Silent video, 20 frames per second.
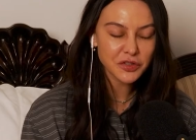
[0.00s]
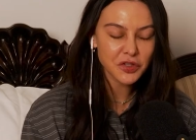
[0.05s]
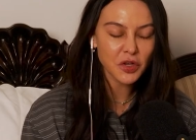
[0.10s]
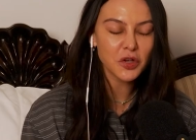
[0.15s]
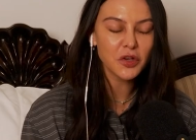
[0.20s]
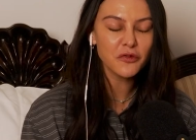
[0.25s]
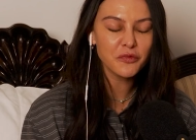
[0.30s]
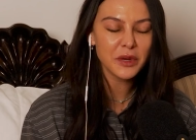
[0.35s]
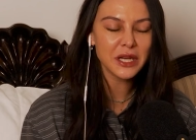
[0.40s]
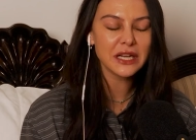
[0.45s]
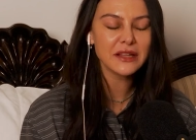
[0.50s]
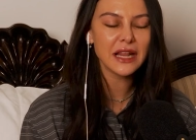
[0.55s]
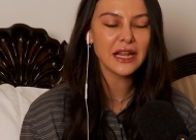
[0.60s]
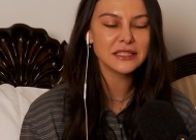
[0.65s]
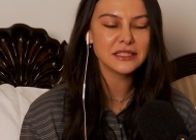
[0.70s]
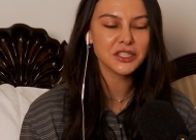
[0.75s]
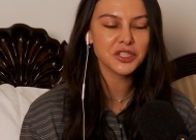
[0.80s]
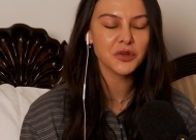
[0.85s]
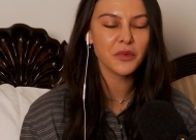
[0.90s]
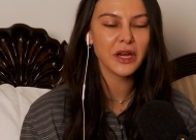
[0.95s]
So you've been in
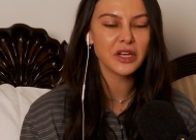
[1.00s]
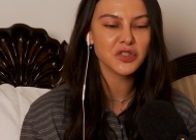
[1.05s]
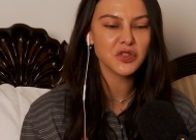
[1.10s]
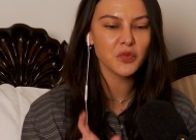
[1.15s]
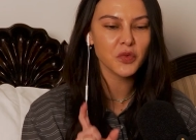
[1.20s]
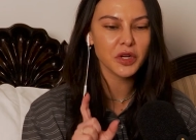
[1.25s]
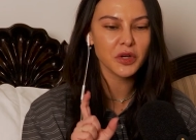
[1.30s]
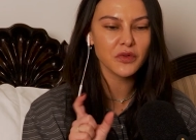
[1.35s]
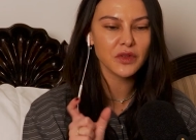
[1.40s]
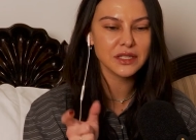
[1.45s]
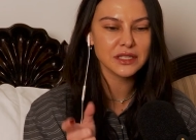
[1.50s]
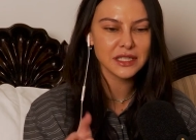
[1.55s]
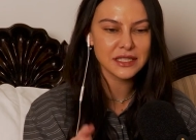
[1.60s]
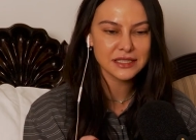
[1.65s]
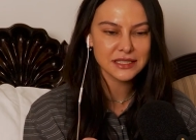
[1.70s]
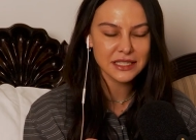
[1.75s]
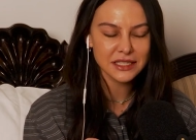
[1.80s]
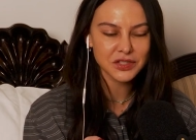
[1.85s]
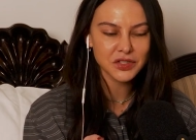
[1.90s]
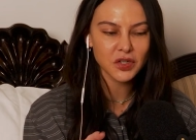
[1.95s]
that situation. Were you the
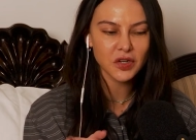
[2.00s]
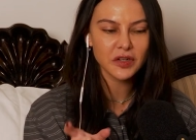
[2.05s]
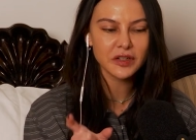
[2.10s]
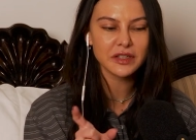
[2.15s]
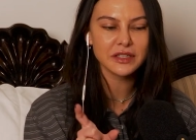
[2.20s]
distancer or